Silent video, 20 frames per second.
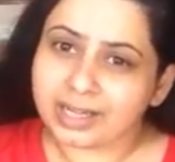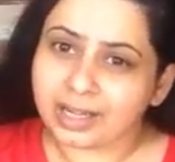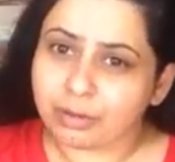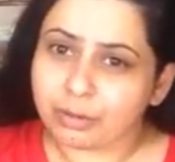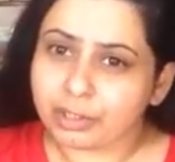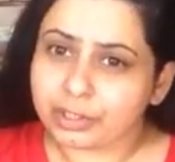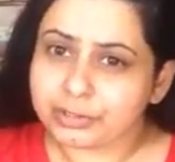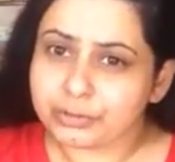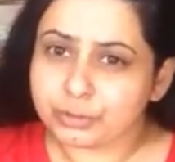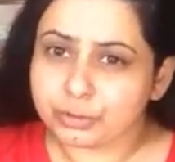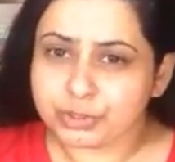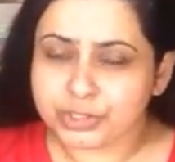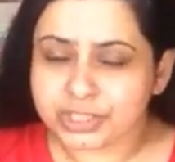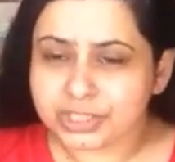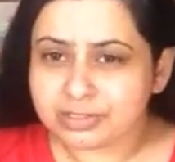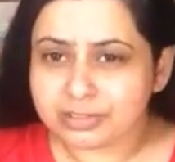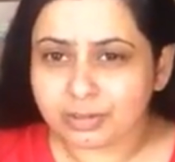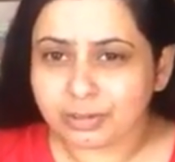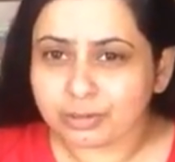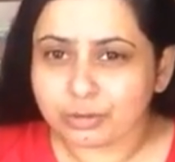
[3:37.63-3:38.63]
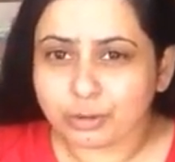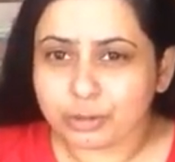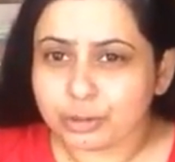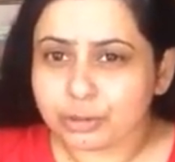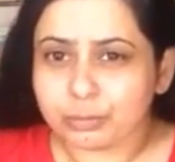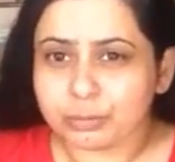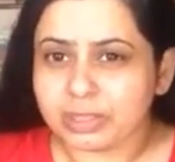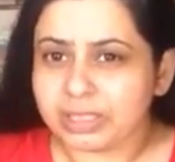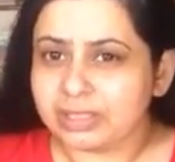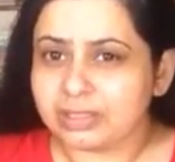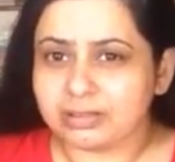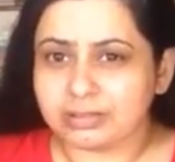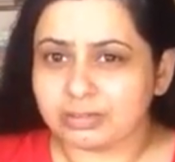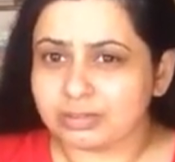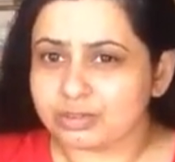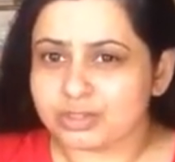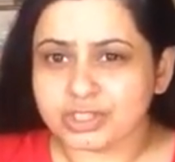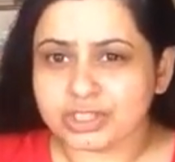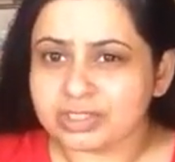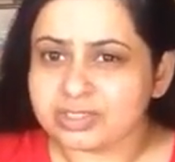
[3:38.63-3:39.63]
how are you, she's not going to be, you
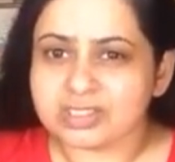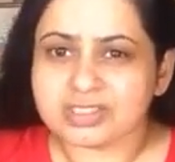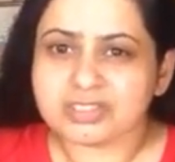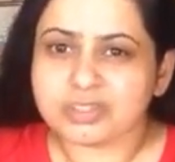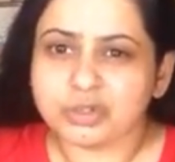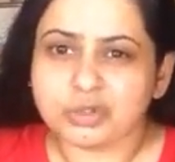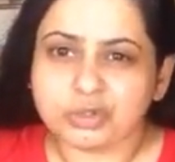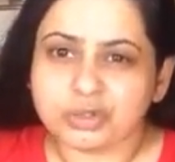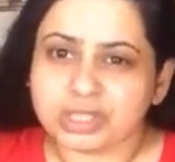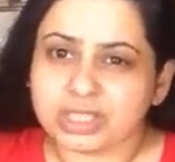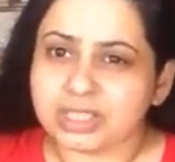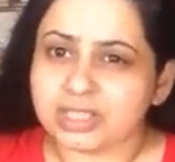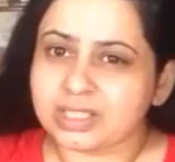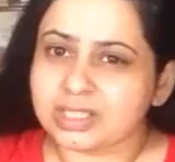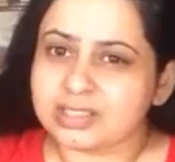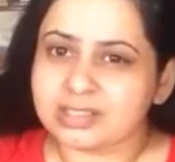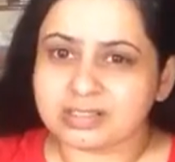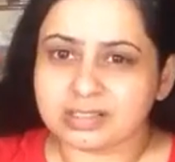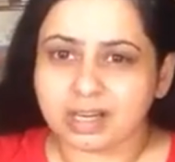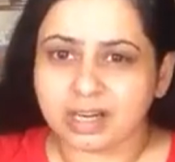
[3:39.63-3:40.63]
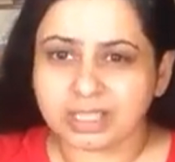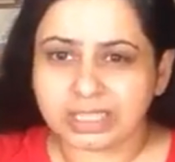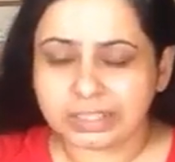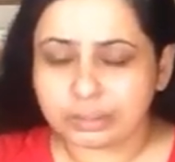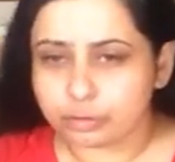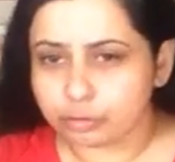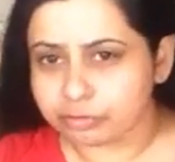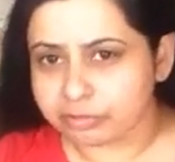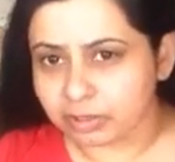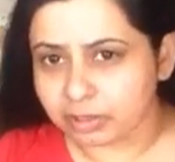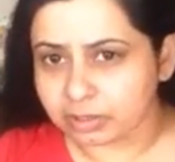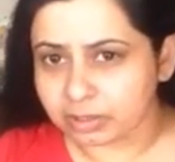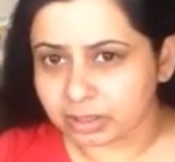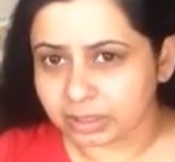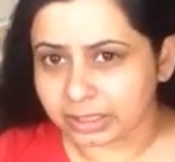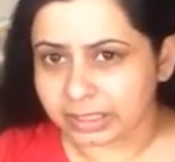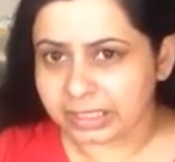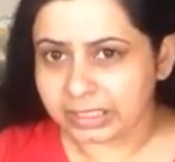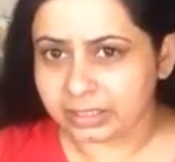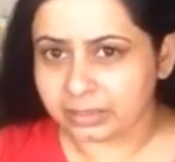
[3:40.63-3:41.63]
know, she's just going to think he's starting to flirt
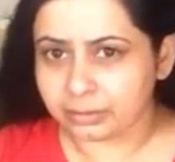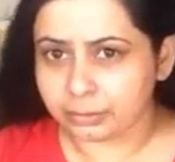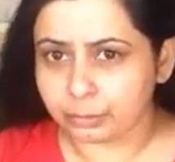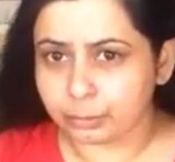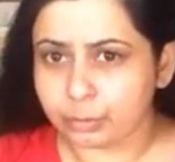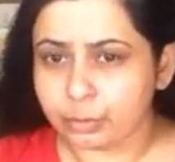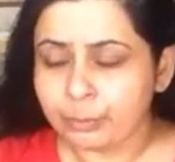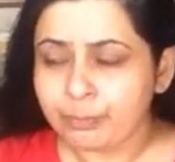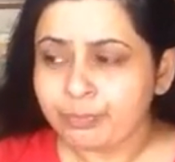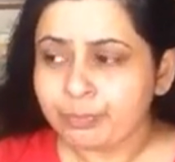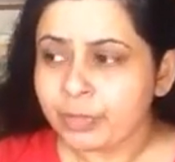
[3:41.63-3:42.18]
again, you know.